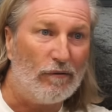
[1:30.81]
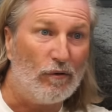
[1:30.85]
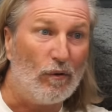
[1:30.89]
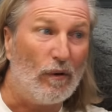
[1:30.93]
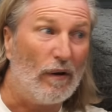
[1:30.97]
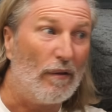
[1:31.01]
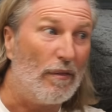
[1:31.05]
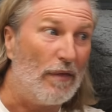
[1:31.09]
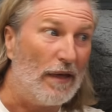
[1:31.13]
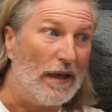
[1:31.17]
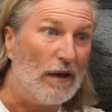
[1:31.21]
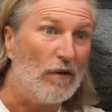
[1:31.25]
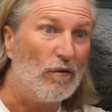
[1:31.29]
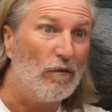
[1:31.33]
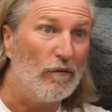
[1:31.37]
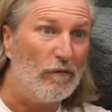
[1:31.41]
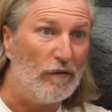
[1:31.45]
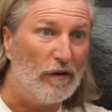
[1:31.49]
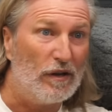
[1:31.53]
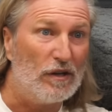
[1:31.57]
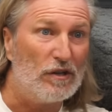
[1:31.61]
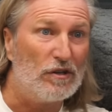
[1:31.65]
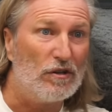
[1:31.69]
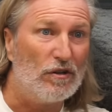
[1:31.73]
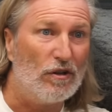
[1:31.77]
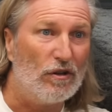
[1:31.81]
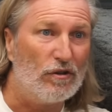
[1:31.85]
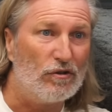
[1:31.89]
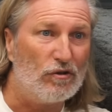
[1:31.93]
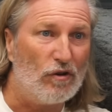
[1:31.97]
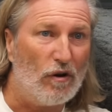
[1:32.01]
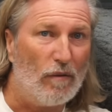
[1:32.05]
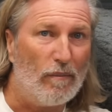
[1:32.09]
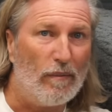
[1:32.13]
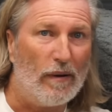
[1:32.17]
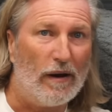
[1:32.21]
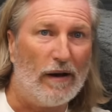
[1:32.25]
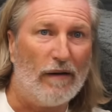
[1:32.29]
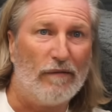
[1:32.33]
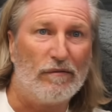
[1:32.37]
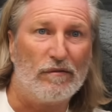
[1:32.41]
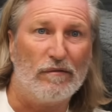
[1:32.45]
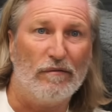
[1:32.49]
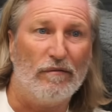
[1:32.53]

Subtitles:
who I think will finish in the top half,